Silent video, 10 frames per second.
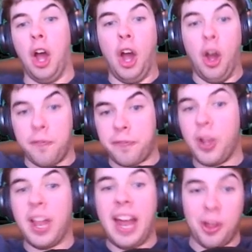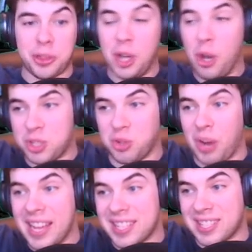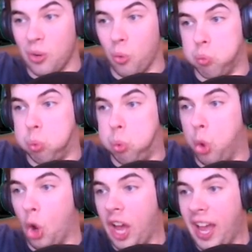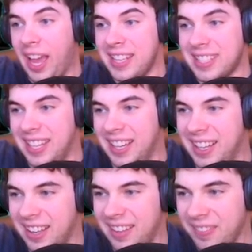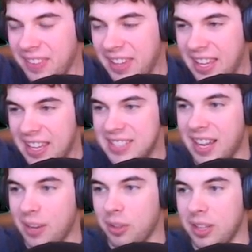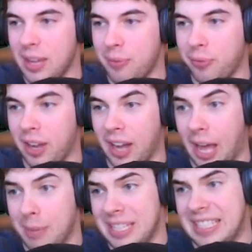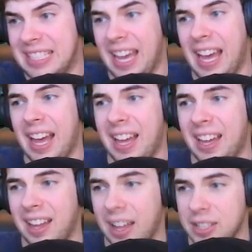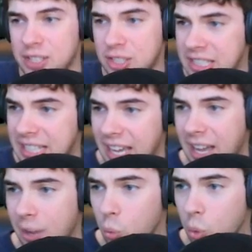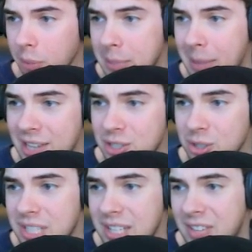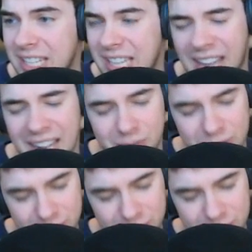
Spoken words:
Full health, no stress? What? Is dying really that fun? I mean, yeah. Yeah, Wormy Master TV. God, everyone